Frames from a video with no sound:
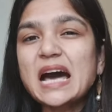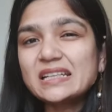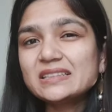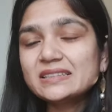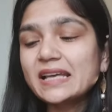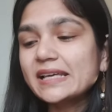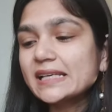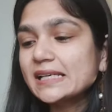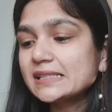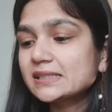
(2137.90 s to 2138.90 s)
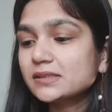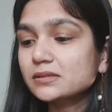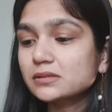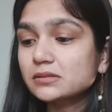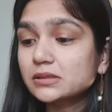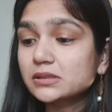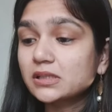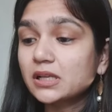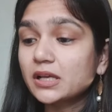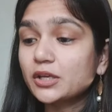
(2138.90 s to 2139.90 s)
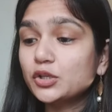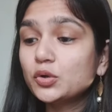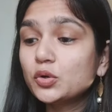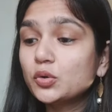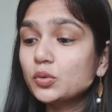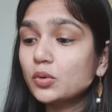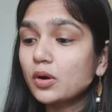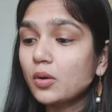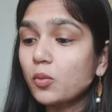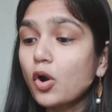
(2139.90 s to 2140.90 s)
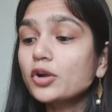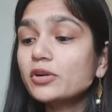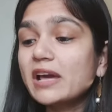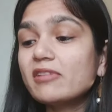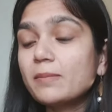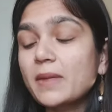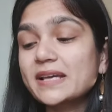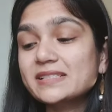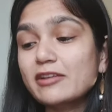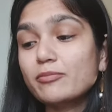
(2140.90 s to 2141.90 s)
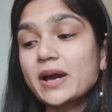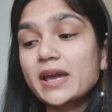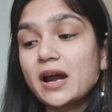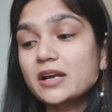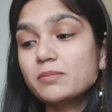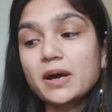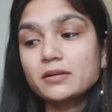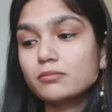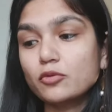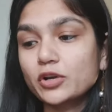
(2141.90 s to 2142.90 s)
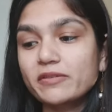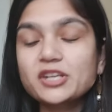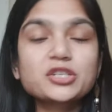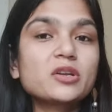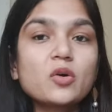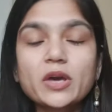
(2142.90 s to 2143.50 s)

Another thing is, you want to develop myself, my art, but motivation.